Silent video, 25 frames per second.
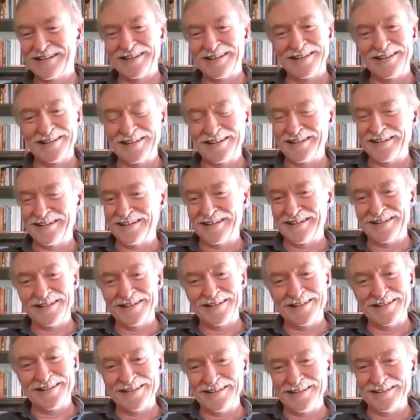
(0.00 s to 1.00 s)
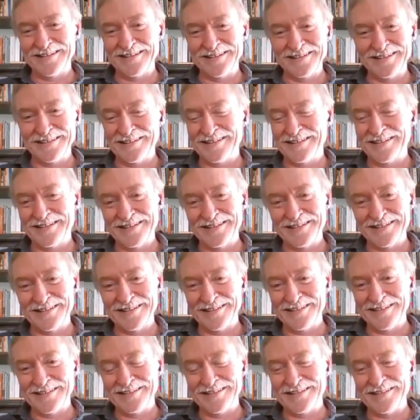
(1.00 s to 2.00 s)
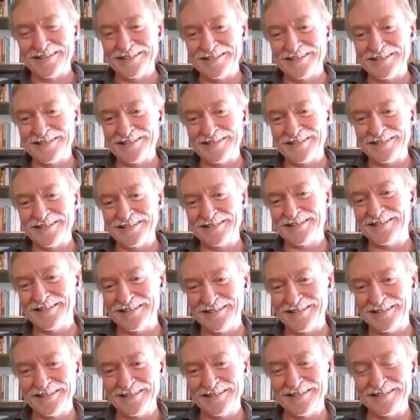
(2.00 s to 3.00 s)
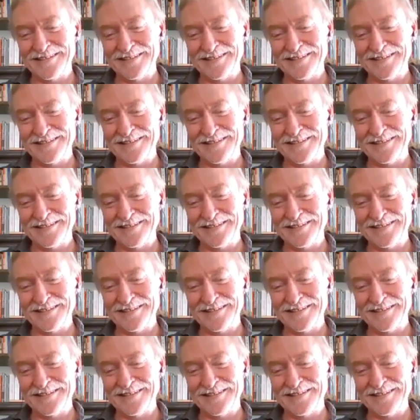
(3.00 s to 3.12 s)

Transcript: know, doing the the big